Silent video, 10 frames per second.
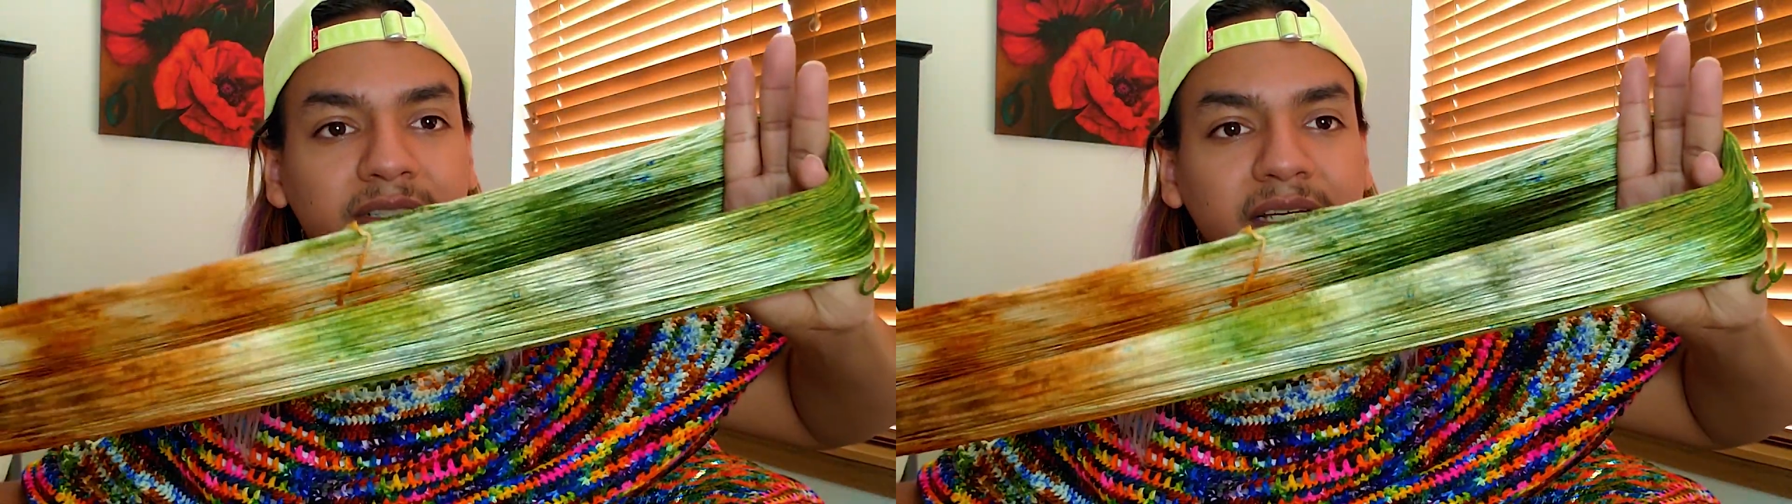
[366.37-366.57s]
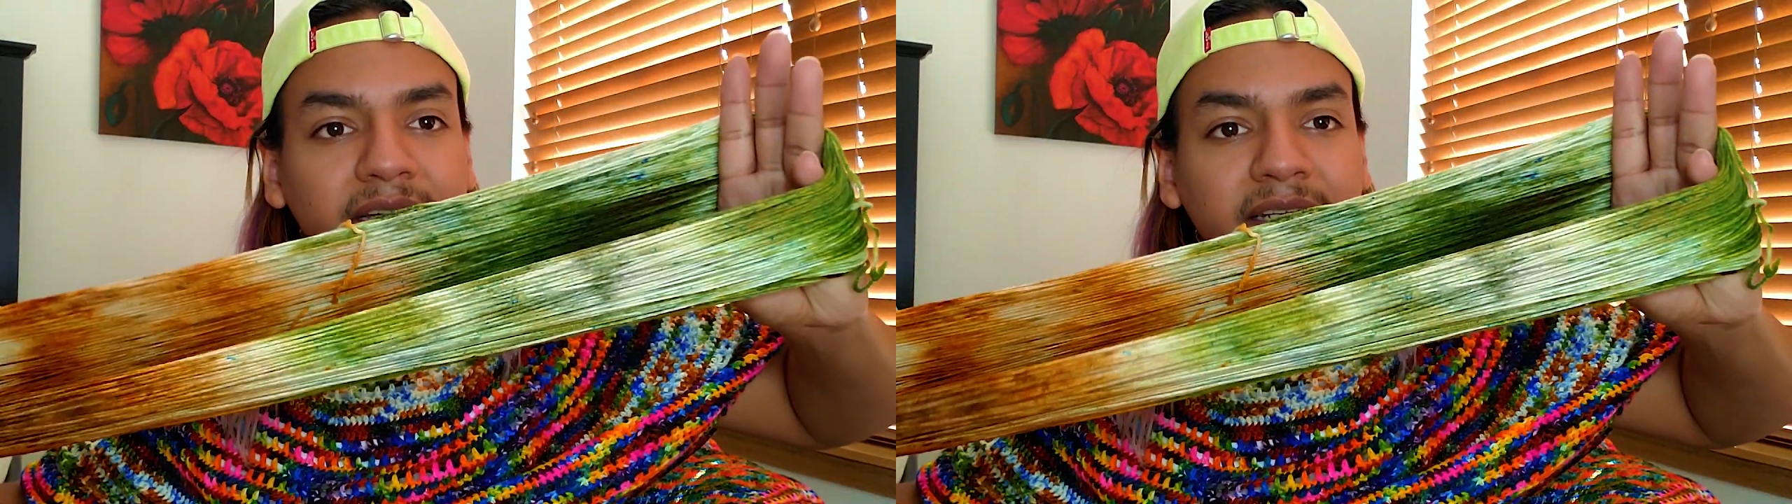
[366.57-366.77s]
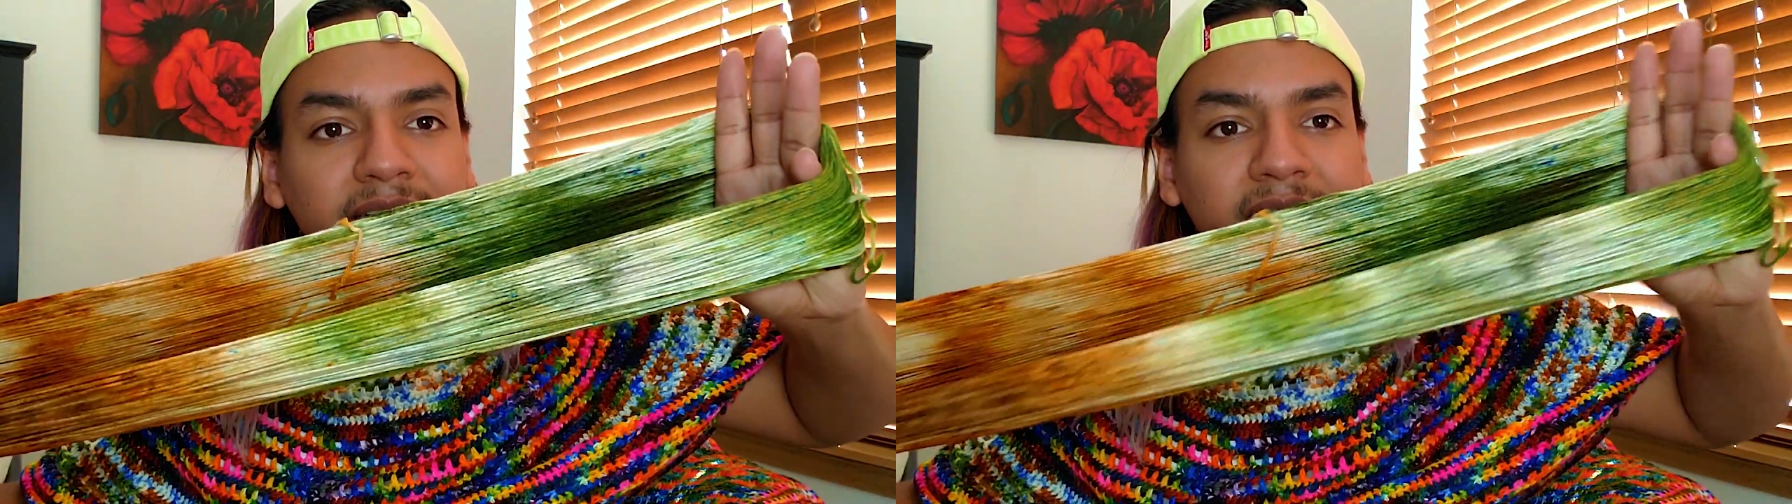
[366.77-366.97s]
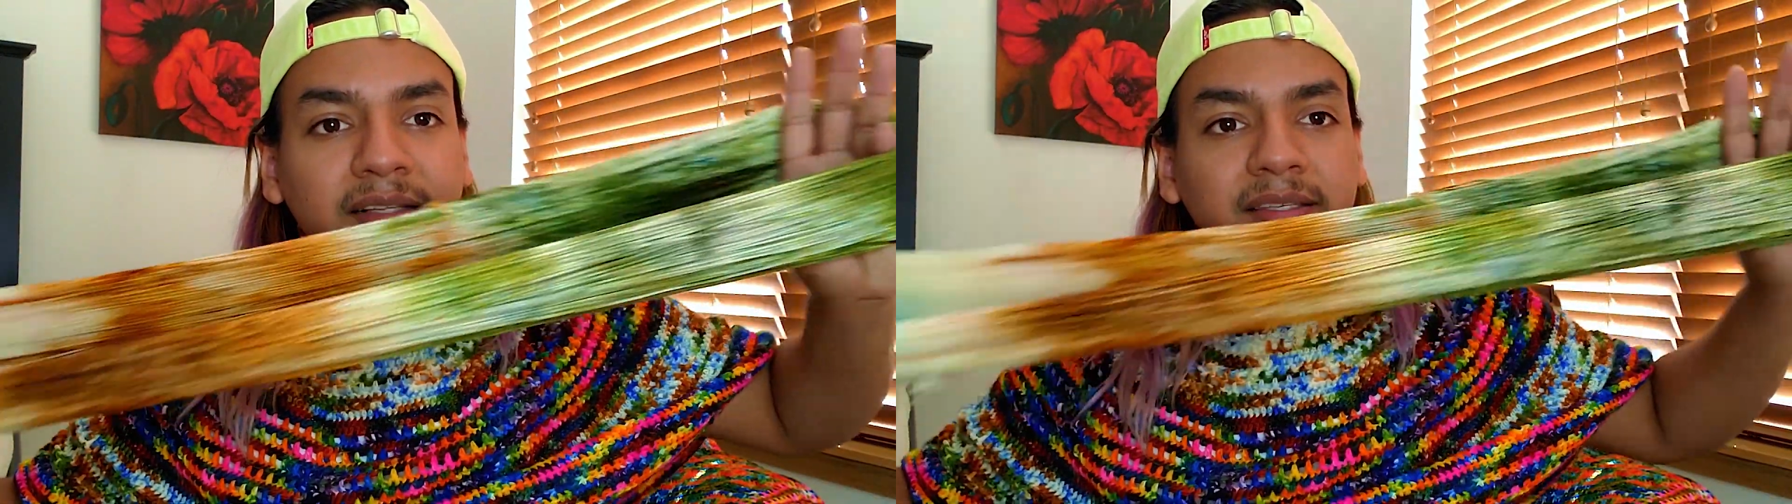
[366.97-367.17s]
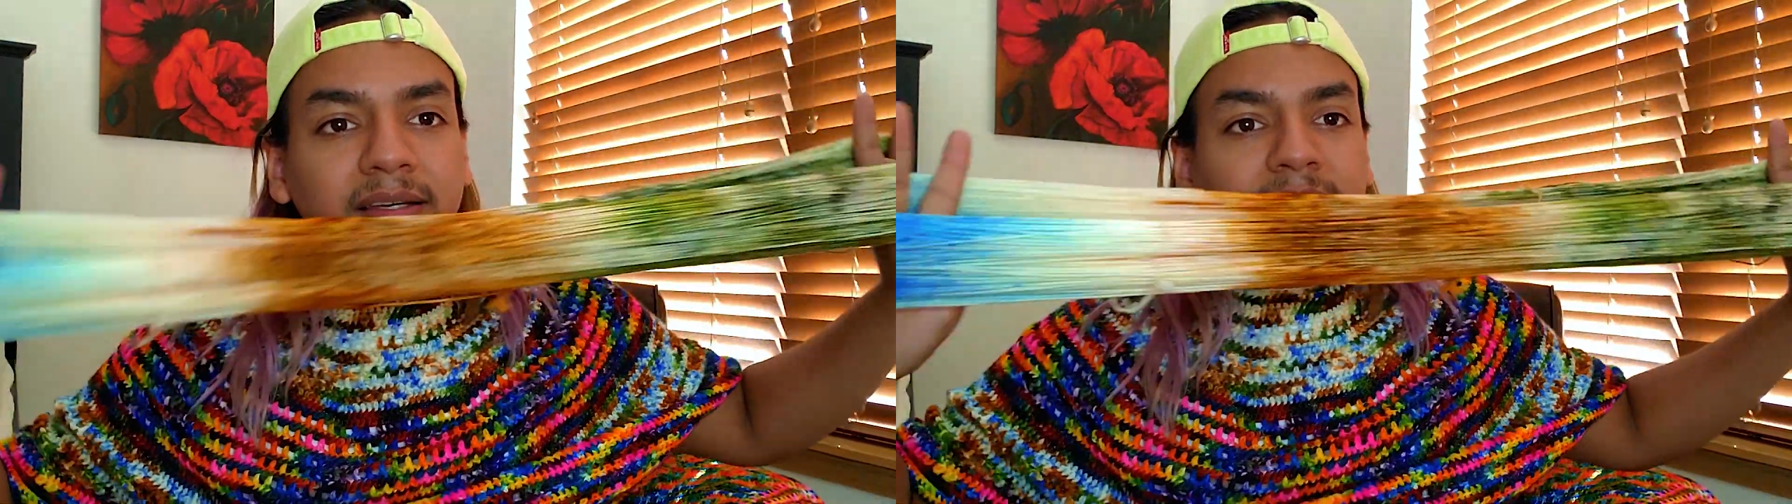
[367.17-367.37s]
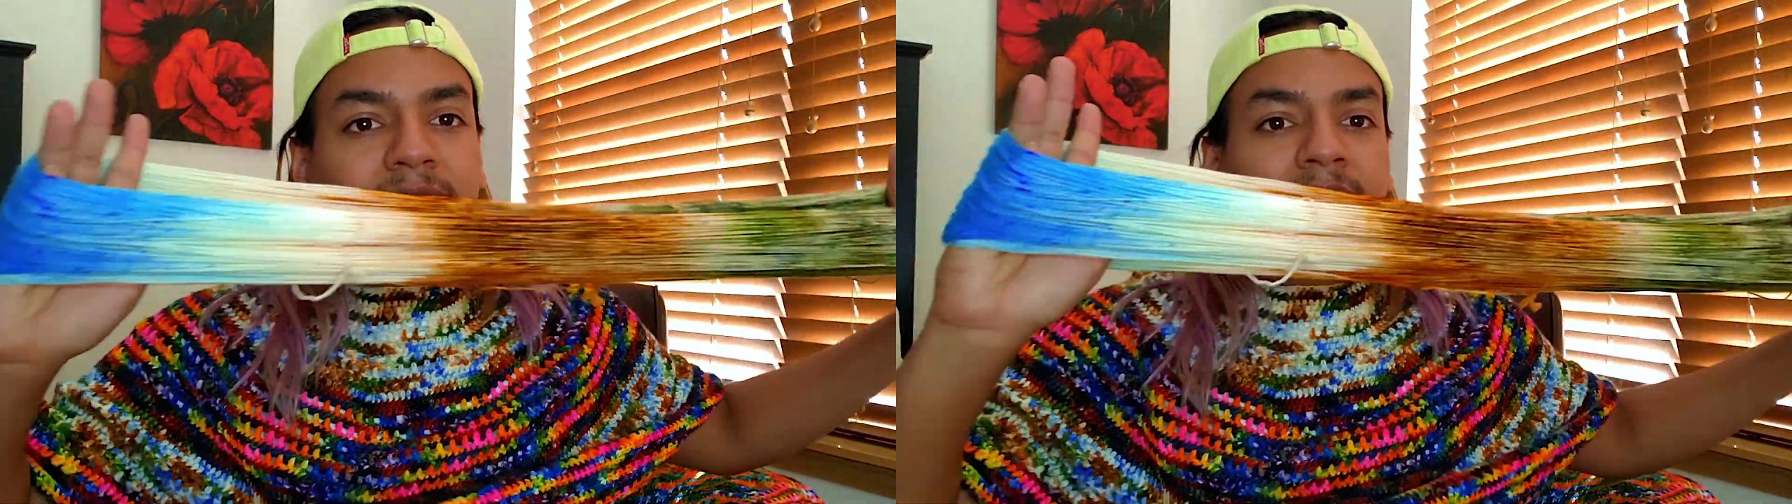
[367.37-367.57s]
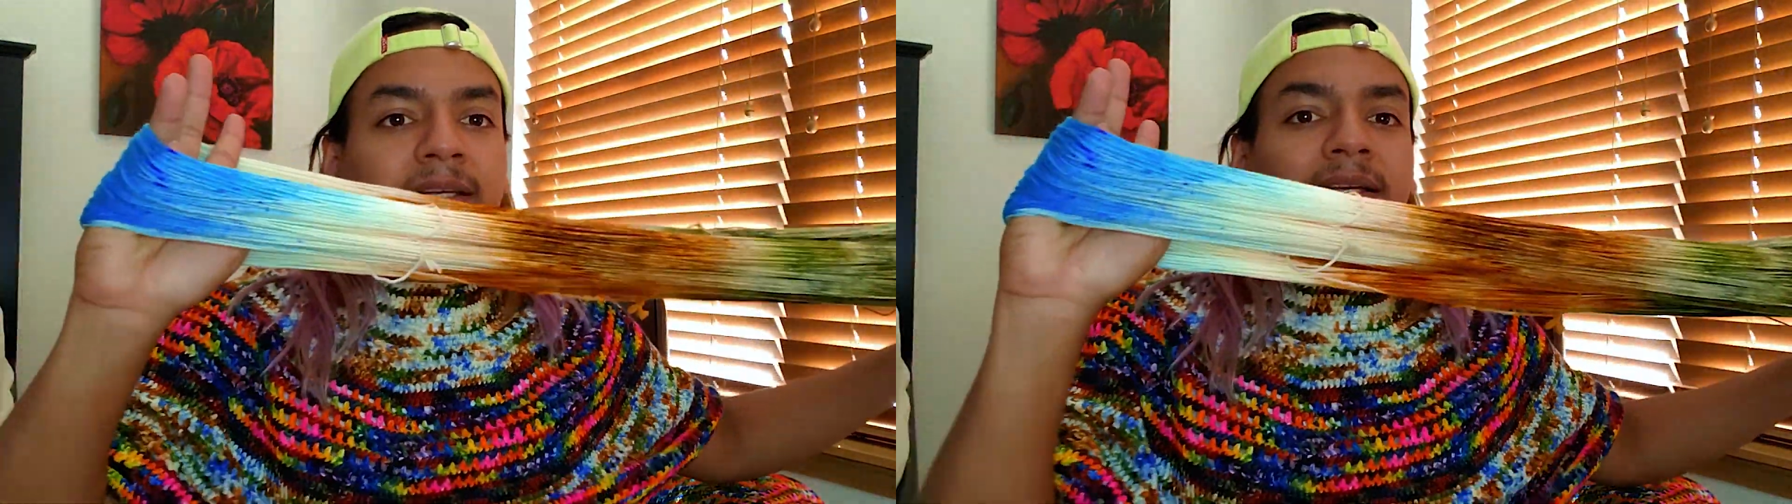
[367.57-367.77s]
side and not on the other,